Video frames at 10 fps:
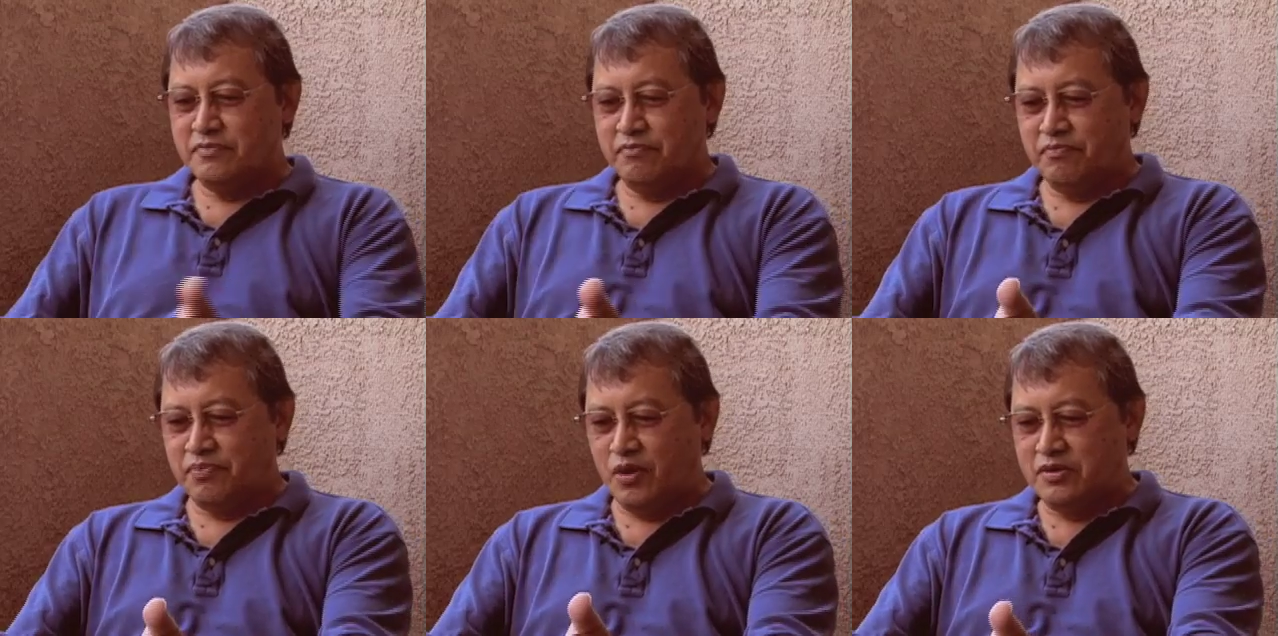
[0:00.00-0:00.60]

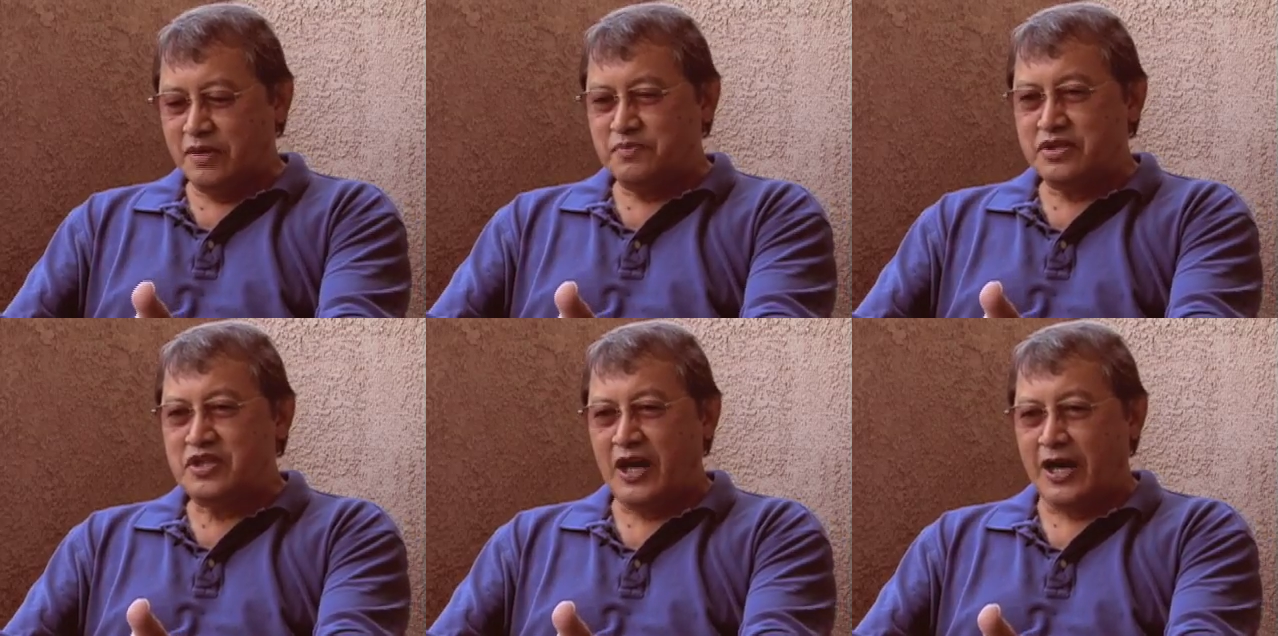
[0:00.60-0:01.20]
broke up
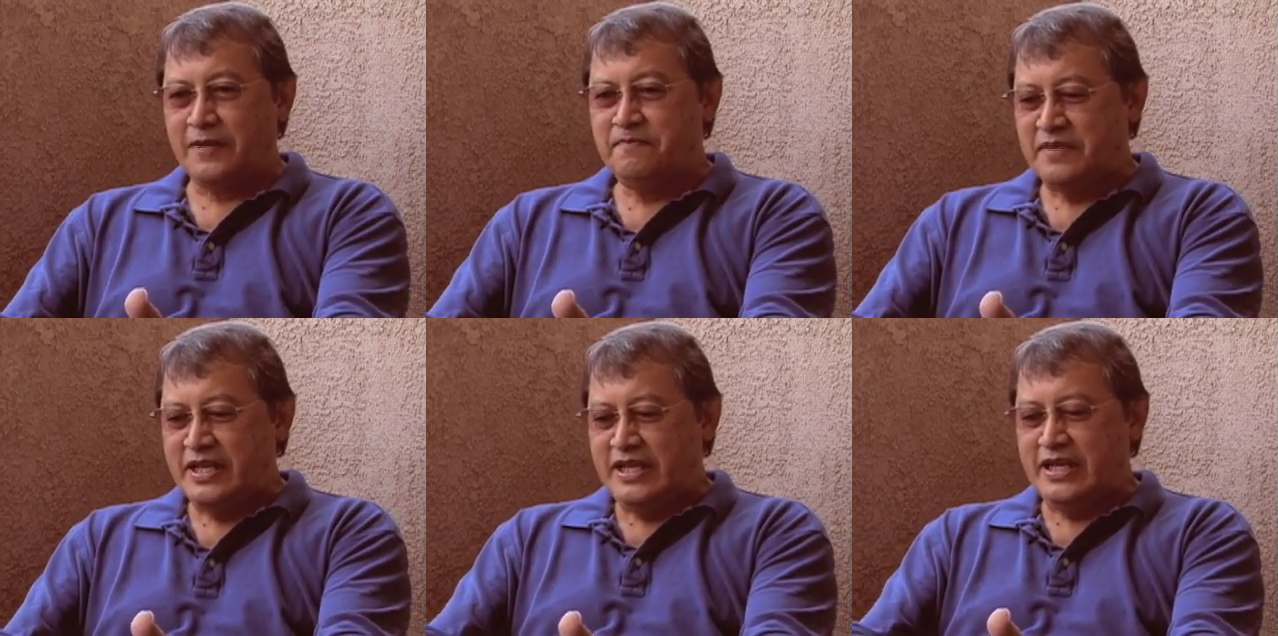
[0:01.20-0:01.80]
the time
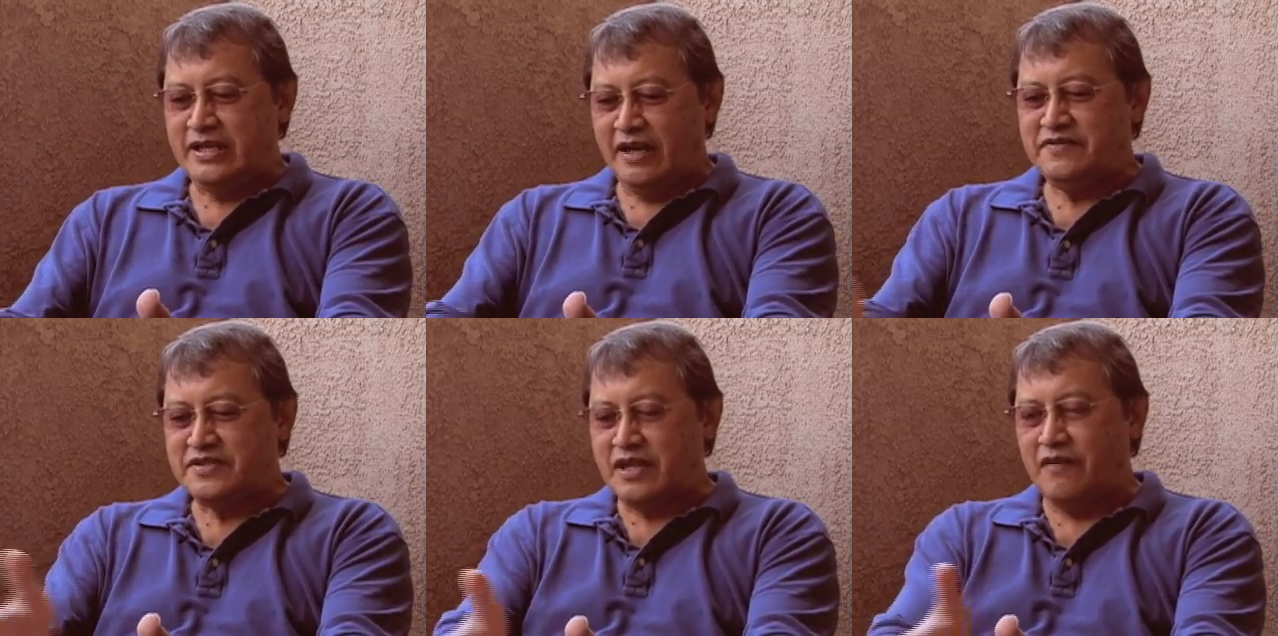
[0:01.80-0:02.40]
in
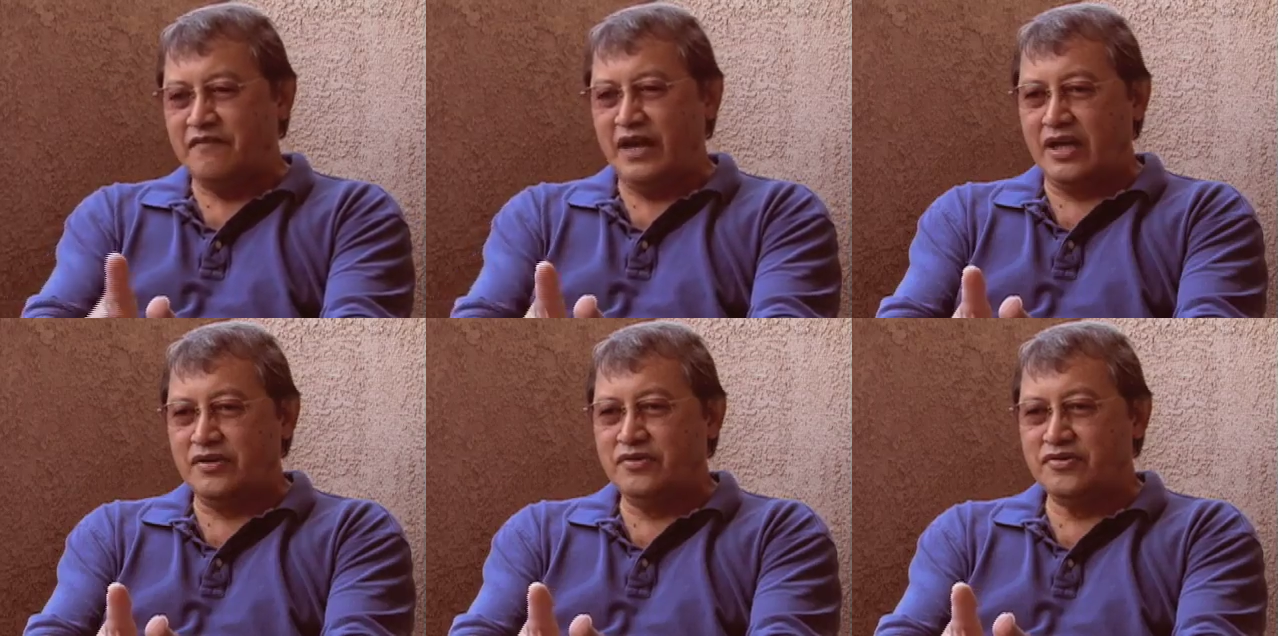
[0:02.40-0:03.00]
f-stop
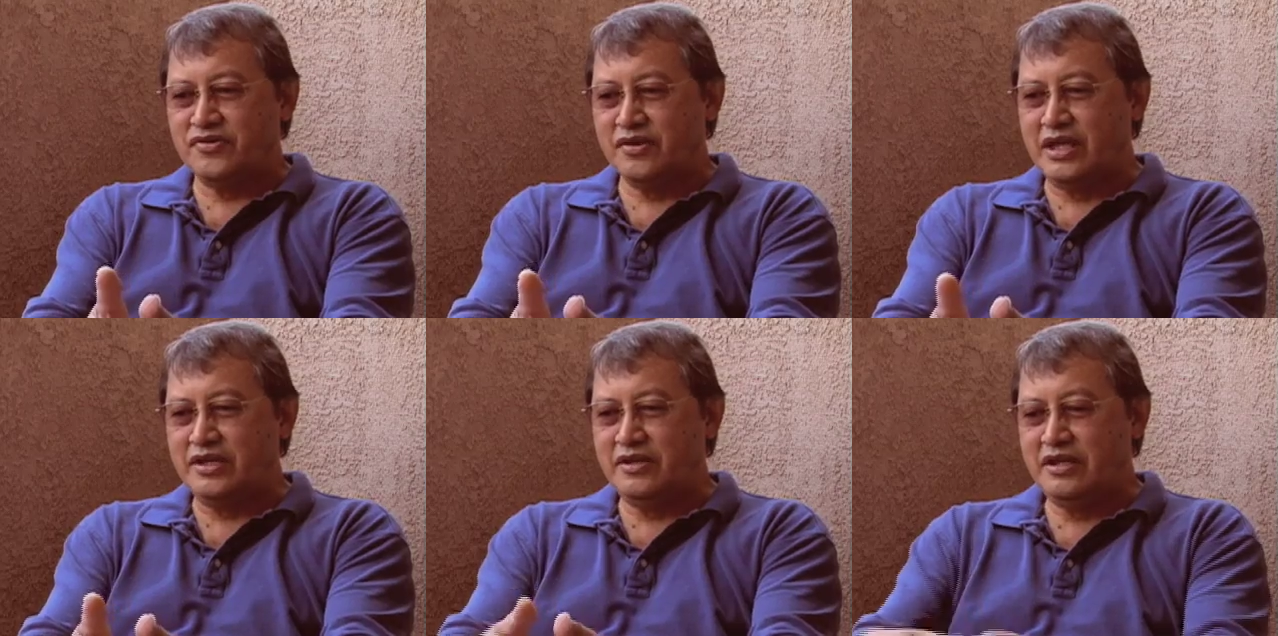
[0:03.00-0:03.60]
values so
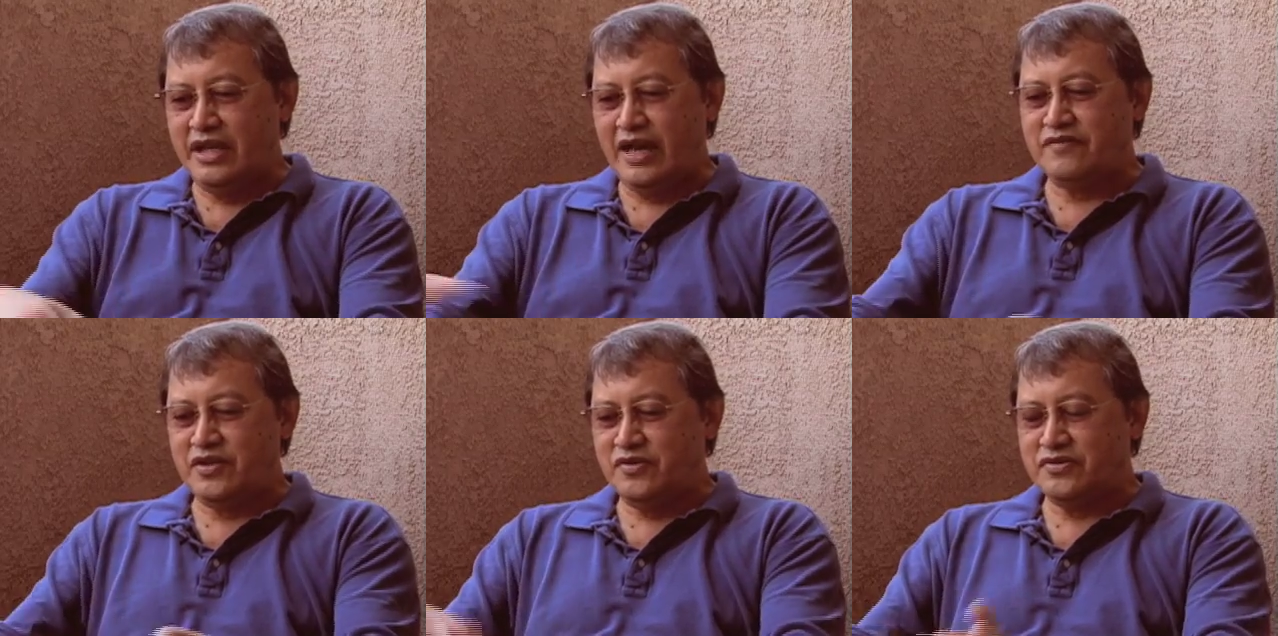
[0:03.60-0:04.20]
that you didn't
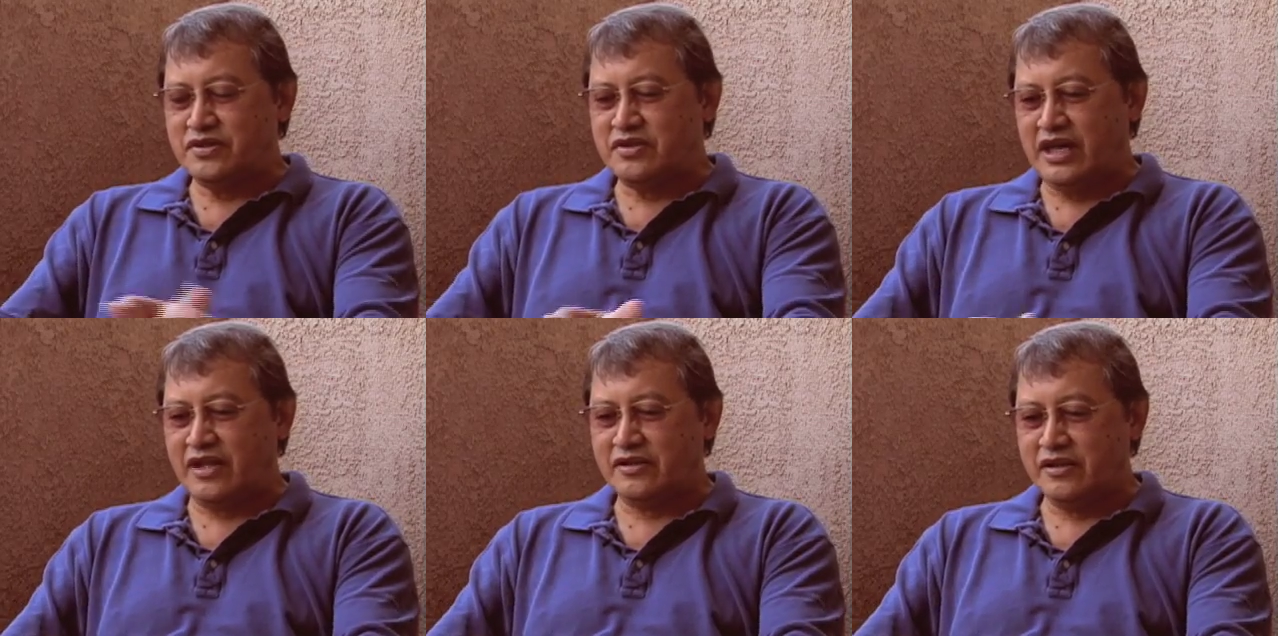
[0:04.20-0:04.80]
have to use this
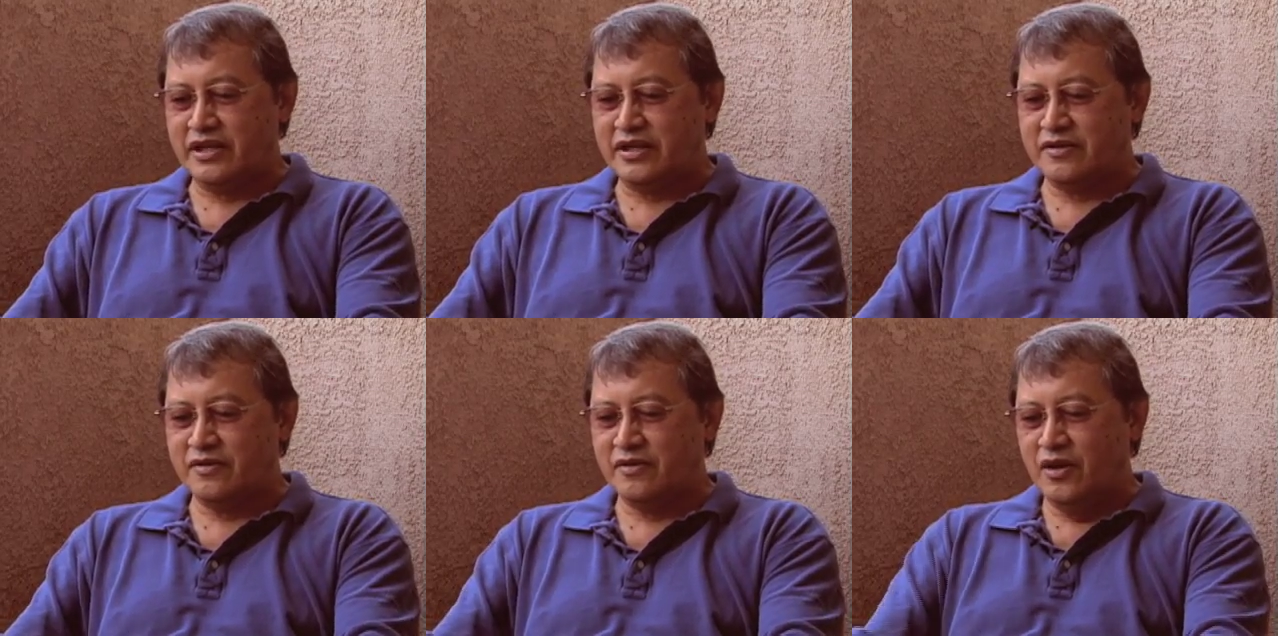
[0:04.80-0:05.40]

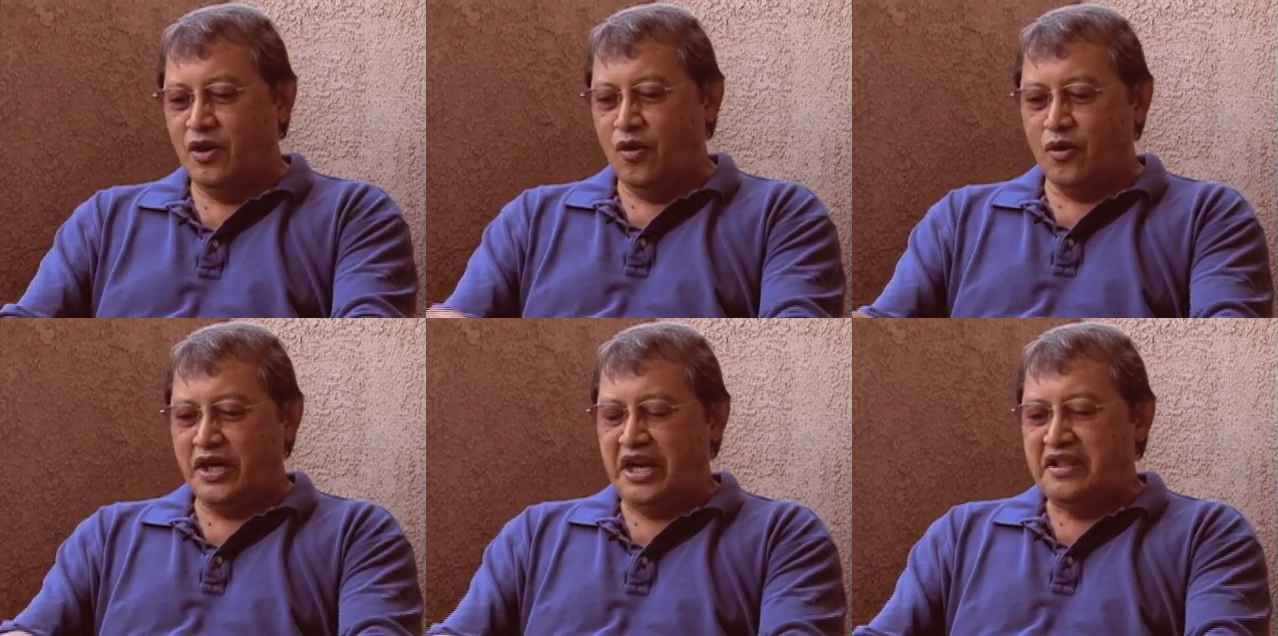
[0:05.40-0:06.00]
calculator
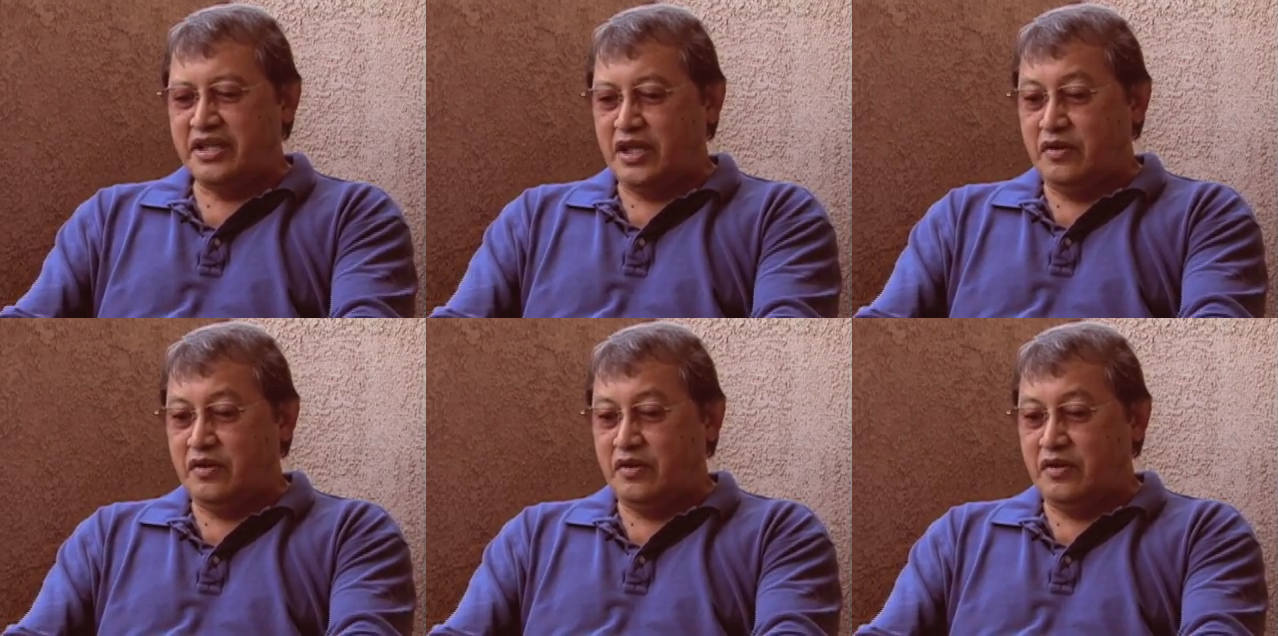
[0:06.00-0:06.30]
or anything.